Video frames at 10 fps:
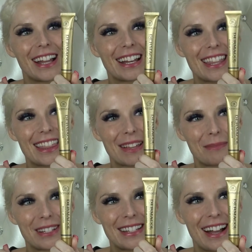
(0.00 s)
anything
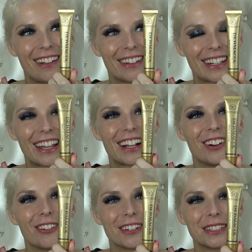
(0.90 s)
metallic and
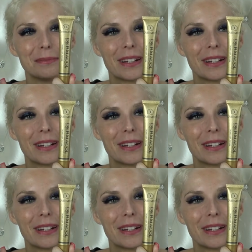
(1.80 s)
gold,